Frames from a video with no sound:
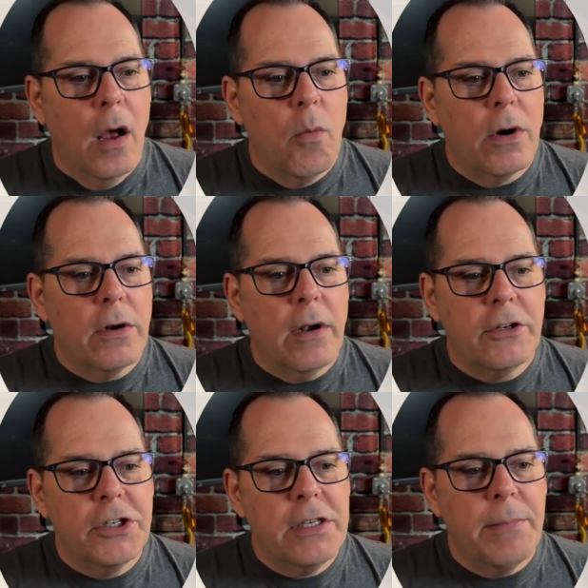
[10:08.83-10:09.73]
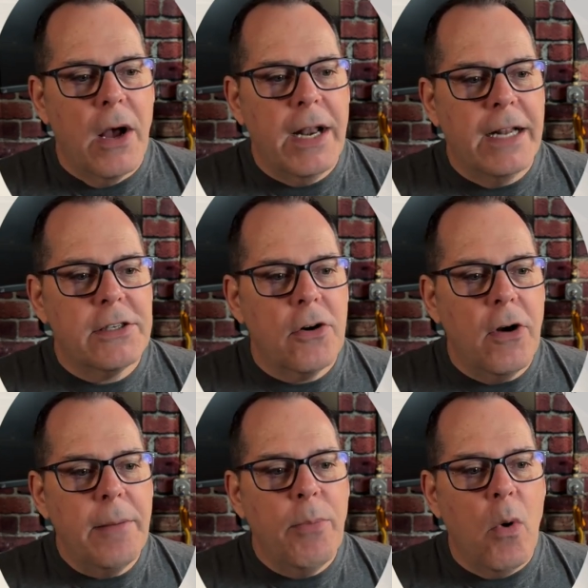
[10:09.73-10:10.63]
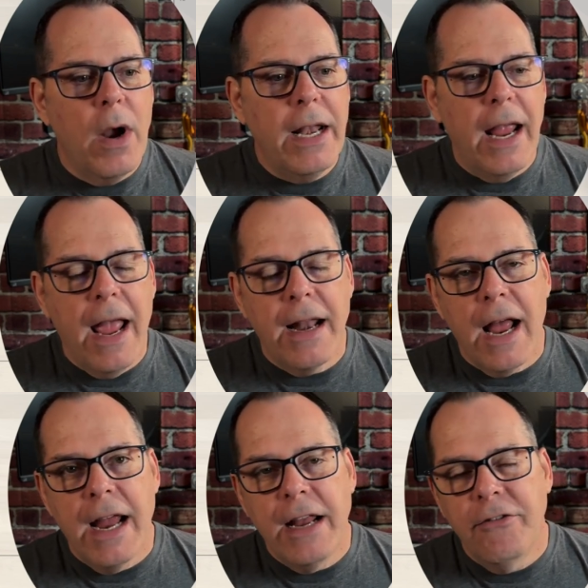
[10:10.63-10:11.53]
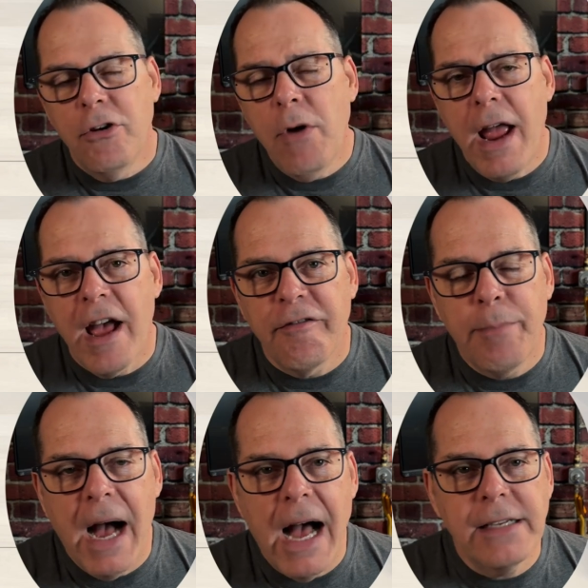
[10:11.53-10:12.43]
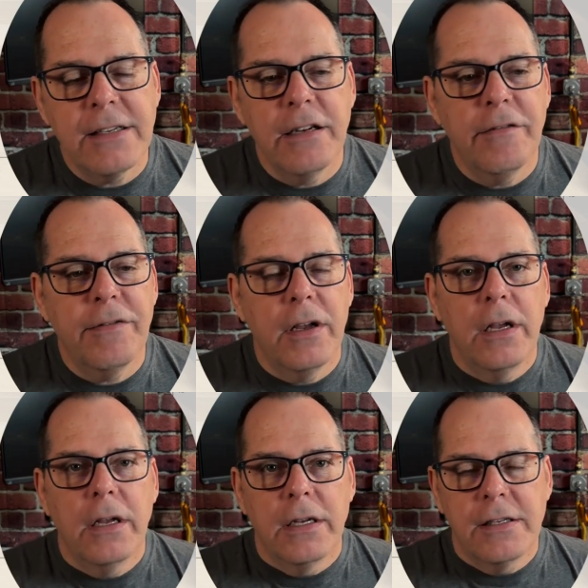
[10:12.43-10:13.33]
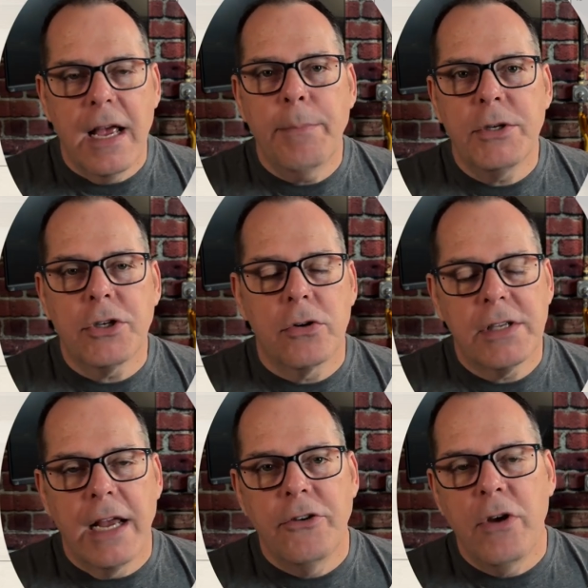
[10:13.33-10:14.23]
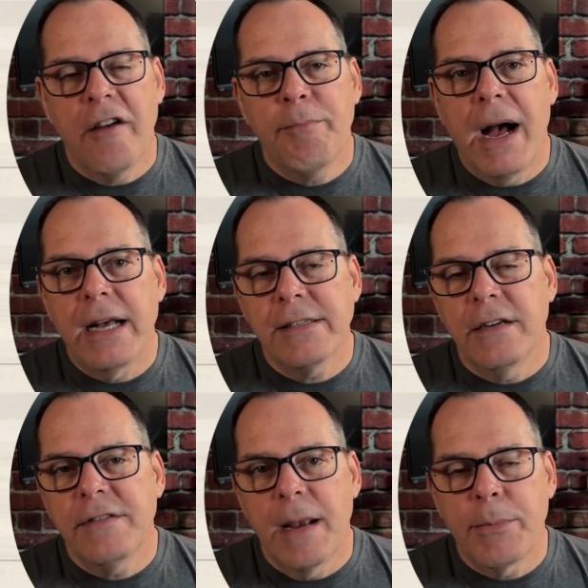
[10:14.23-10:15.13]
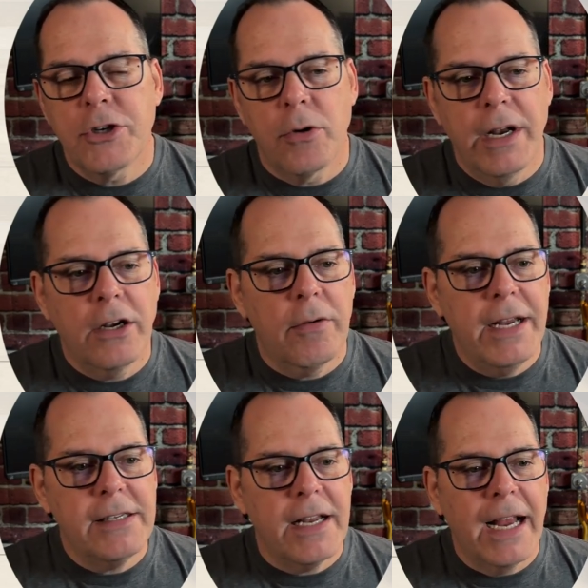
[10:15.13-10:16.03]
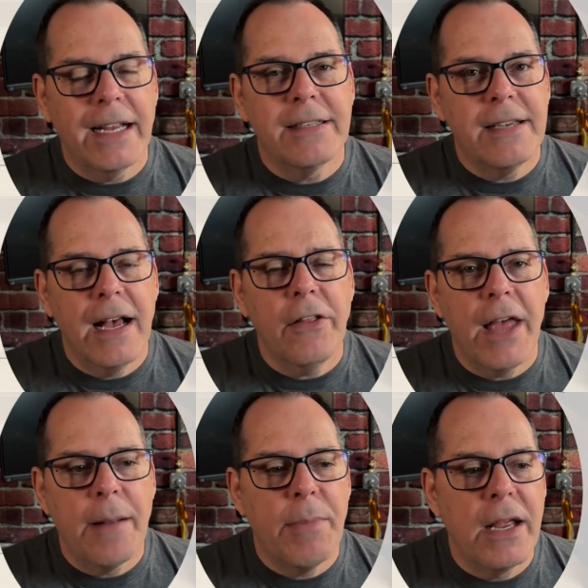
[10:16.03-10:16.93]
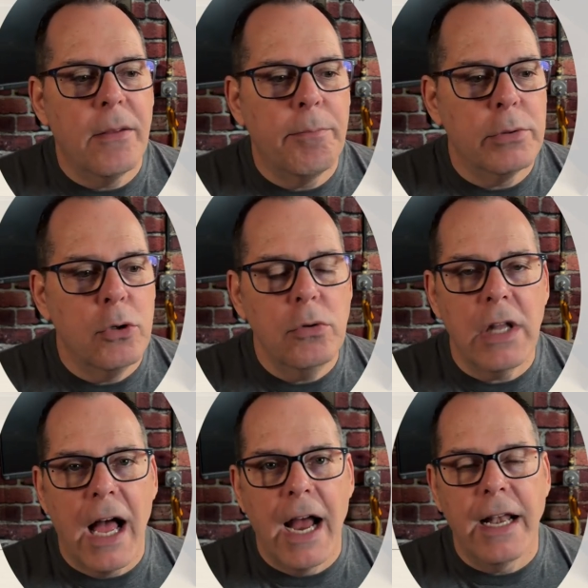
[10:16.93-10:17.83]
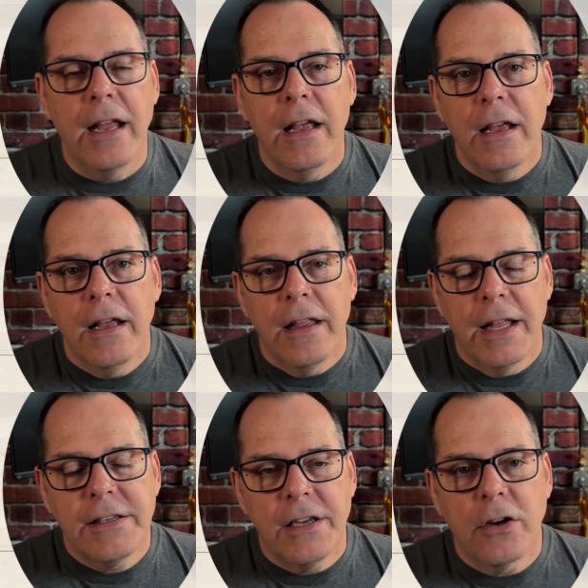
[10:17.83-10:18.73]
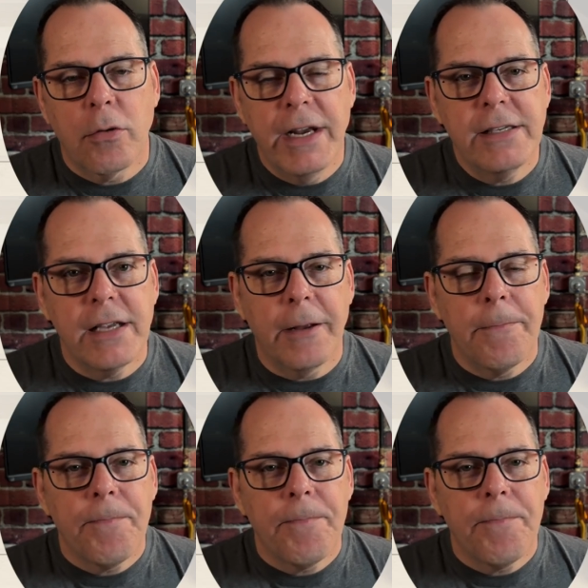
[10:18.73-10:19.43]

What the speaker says: we're just about at turning point, and I do have positive temperatures. I do have positive temperature increase, and I can tell that by the blue line that's increasing.